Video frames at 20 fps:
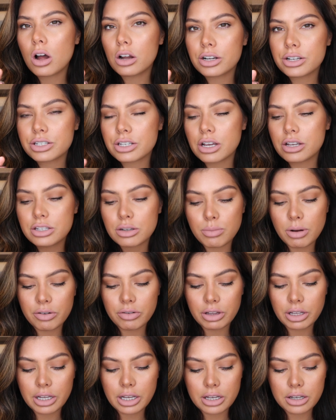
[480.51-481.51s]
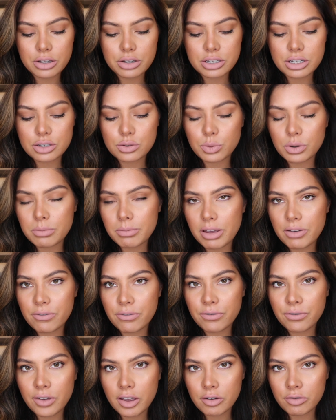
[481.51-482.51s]
Anastasia Beverly Hills. It's one of my
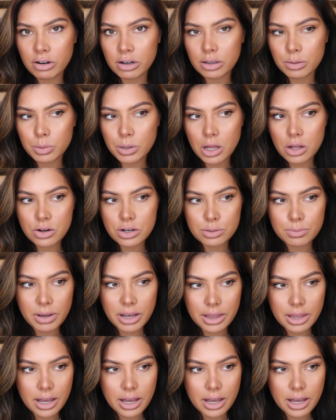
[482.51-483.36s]
favorite lip colors by